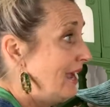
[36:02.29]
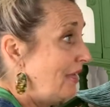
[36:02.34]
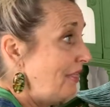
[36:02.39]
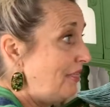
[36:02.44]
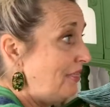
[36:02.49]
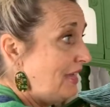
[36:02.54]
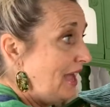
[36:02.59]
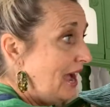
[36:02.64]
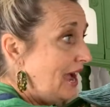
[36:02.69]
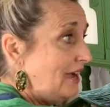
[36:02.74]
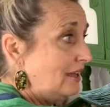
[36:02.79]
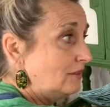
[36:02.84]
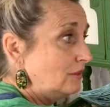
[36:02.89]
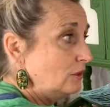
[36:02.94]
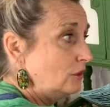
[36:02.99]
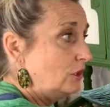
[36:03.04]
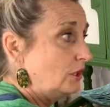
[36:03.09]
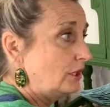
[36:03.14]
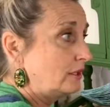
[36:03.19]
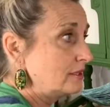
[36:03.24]
That
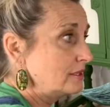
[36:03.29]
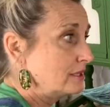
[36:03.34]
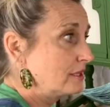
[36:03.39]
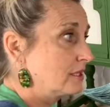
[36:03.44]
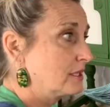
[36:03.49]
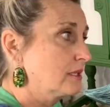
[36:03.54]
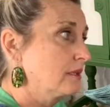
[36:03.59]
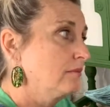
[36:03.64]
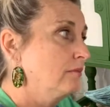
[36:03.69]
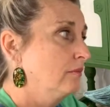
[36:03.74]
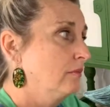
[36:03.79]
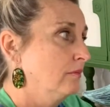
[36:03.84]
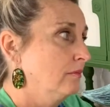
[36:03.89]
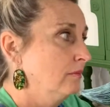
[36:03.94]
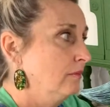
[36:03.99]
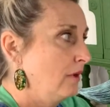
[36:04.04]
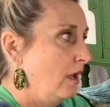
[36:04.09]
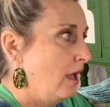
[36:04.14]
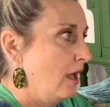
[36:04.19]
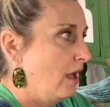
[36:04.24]
looks
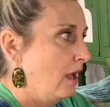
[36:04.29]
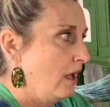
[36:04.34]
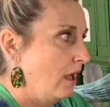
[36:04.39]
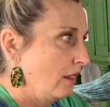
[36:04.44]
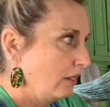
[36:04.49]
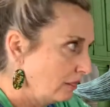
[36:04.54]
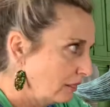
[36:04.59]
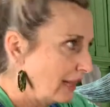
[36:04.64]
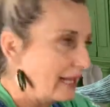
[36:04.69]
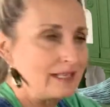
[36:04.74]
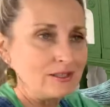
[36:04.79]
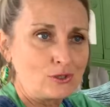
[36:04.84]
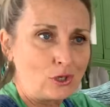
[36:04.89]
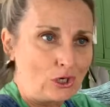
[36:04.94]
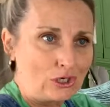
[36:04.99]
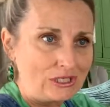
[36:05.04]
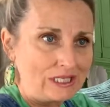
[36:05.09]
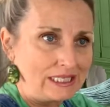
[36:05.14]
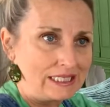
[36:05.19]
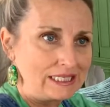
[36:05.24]
less
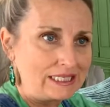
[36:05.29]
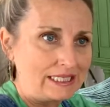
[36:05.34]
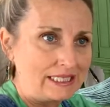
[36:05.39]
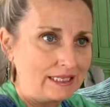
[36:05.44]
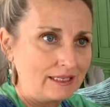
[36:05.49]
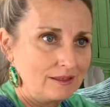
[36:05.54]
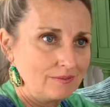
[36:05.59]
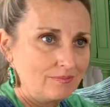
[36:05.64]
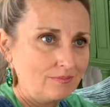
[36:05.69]
artistic.